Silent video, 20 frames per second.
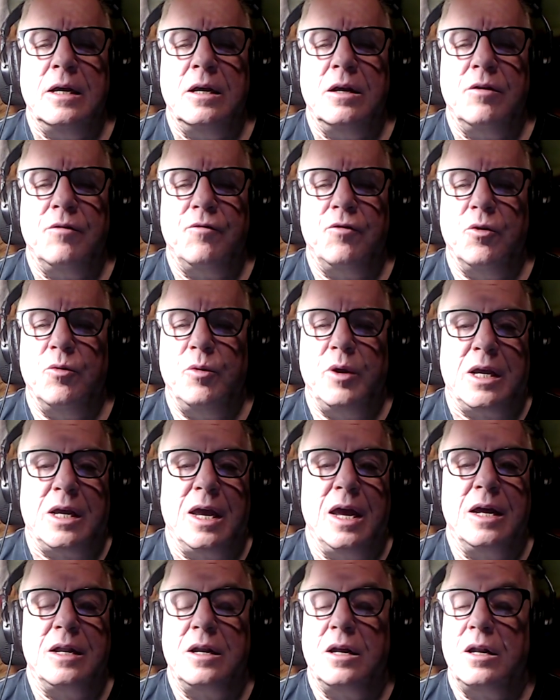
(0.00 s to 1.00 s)
For we
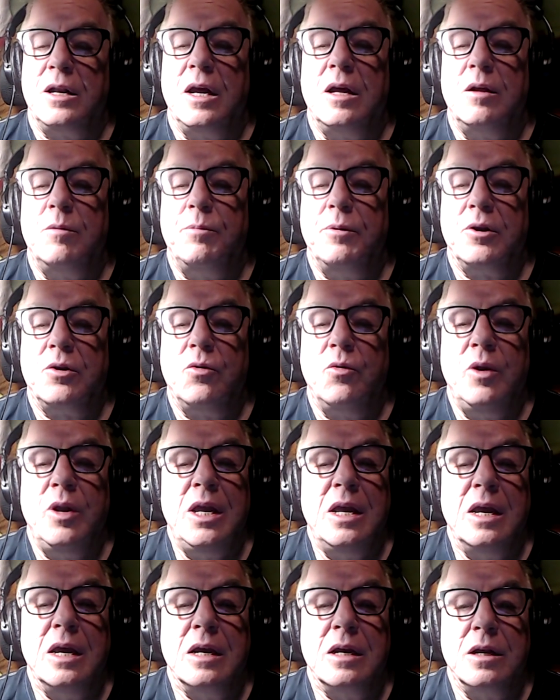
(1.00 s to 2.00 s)
cannot help
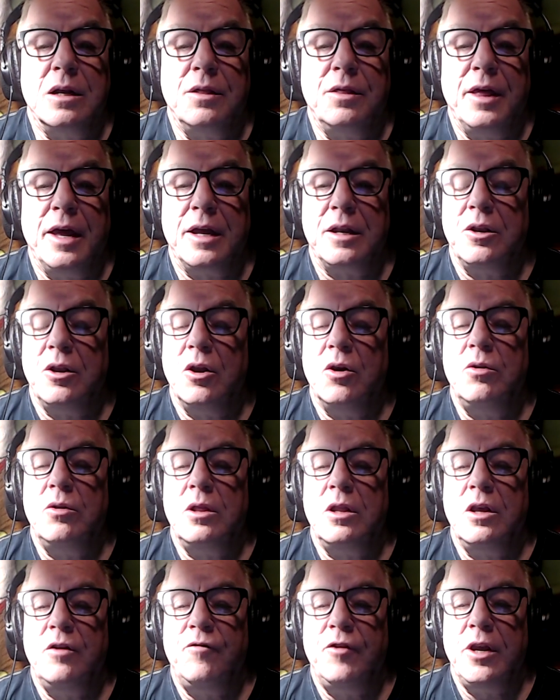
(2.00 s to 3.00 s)
agreeing that no
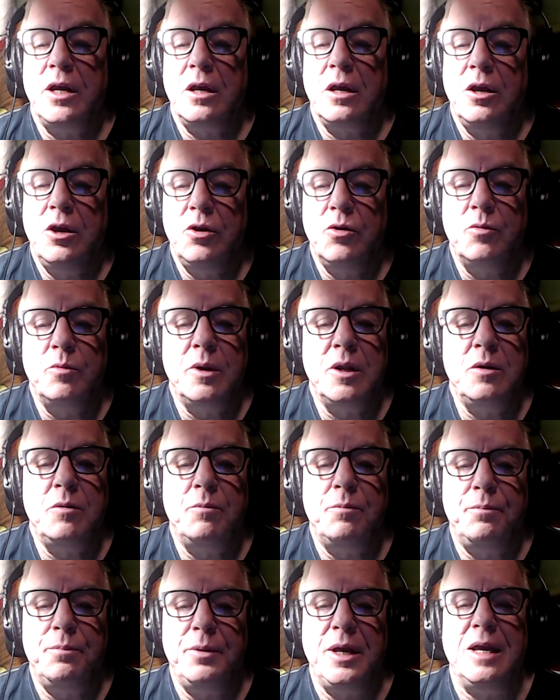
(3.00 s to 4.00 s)
living human
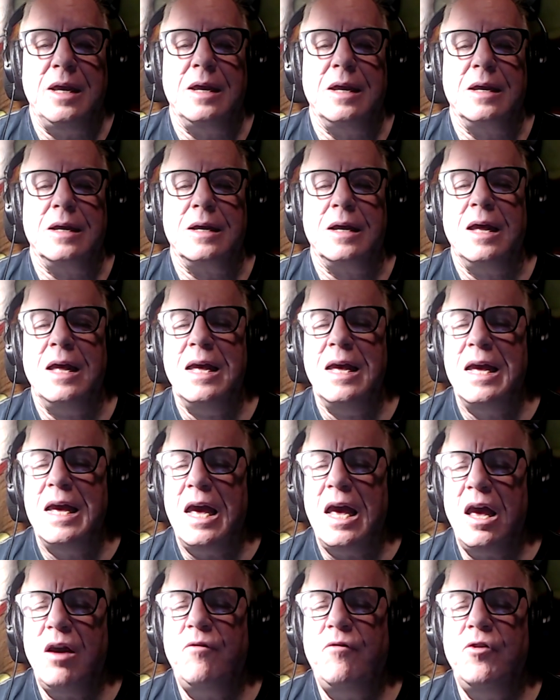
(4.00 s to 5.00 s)
being
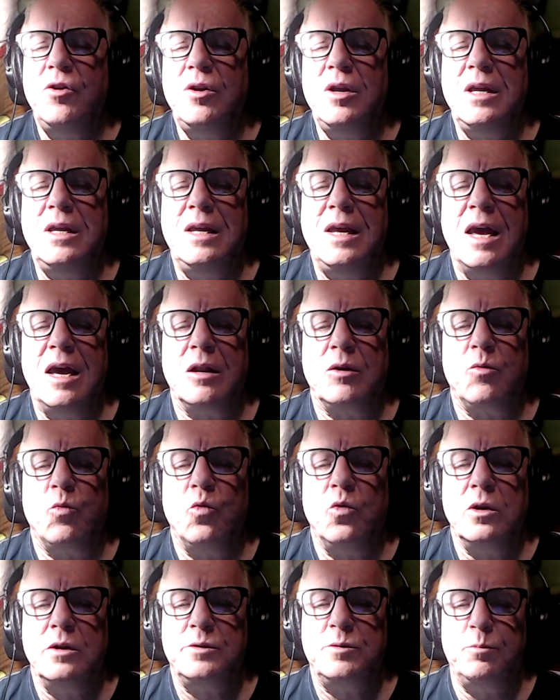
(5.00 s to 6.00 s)
ever yet
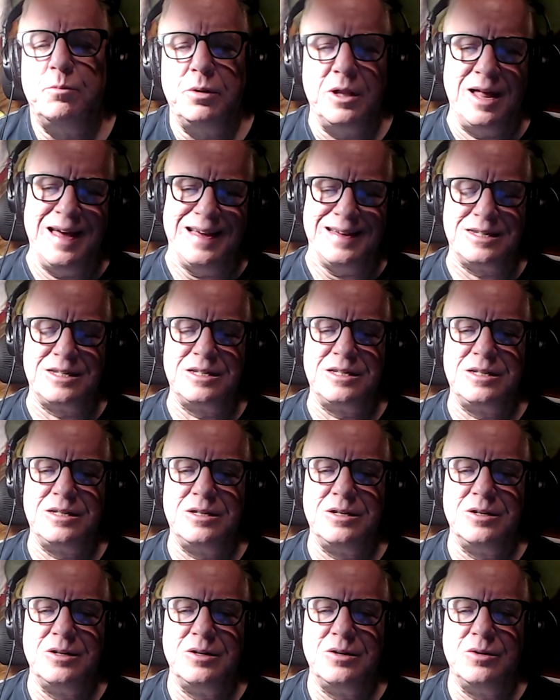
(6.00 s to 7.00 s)
was blessed
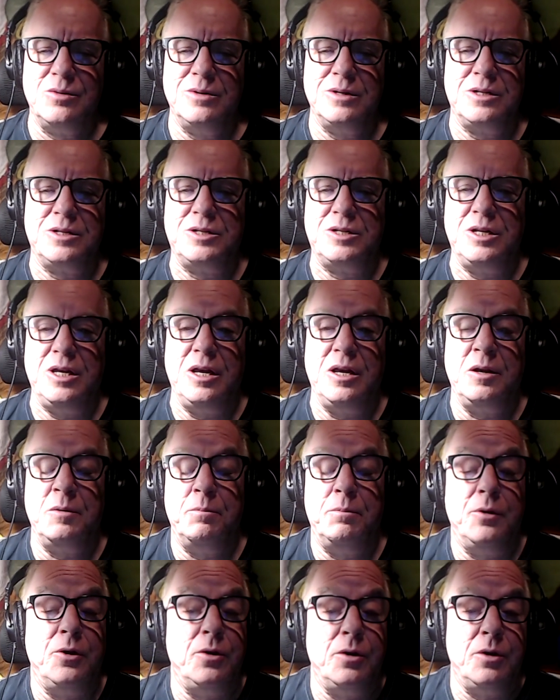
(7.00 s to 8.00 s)
with seeing
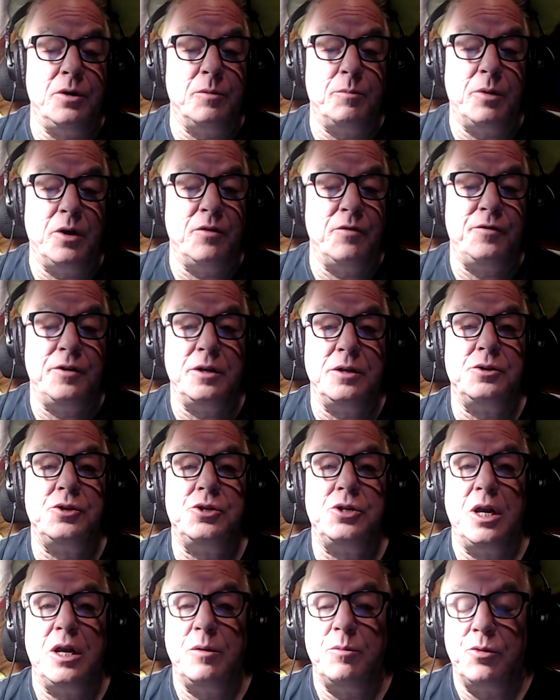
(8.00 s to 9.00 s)
bird above his
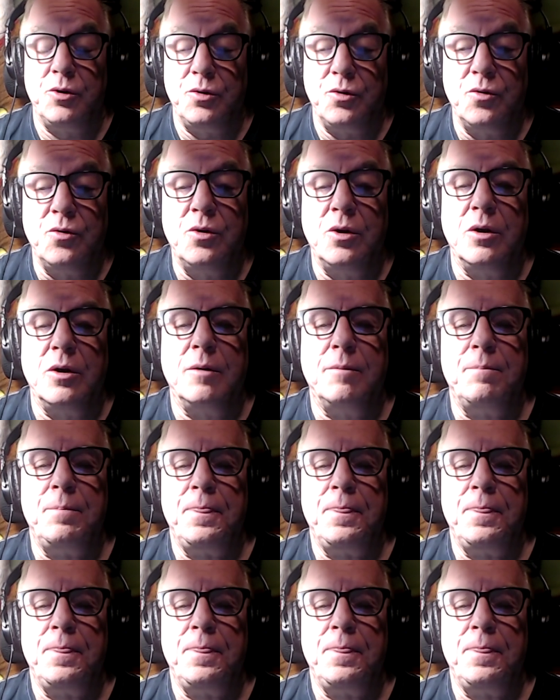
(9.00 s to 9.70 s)
chamber door.